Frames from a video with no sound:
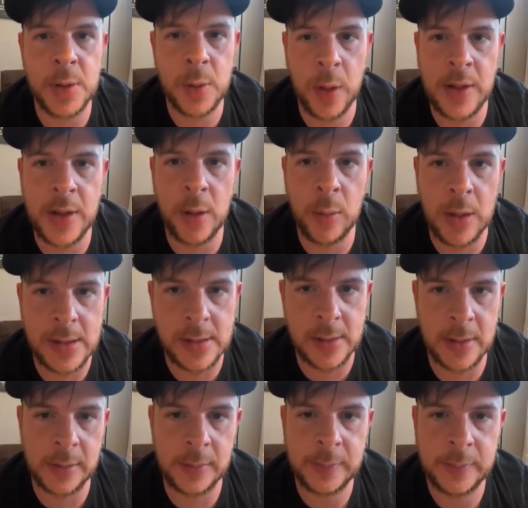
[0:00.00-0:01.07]
Grandel
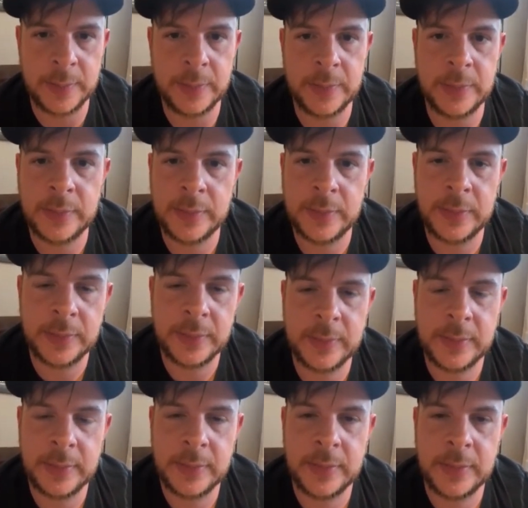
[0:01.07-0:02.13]
Wrestling.
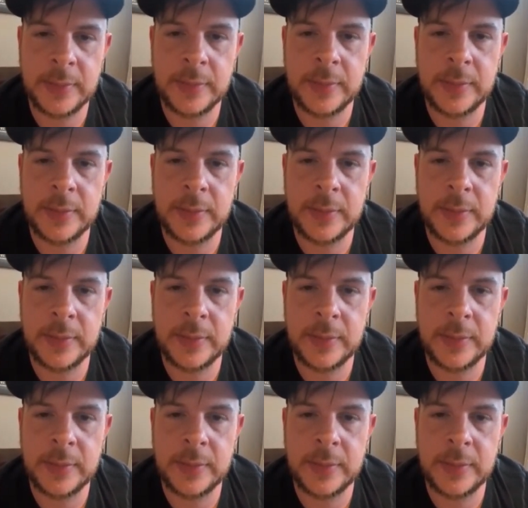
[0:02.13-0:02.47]
All right.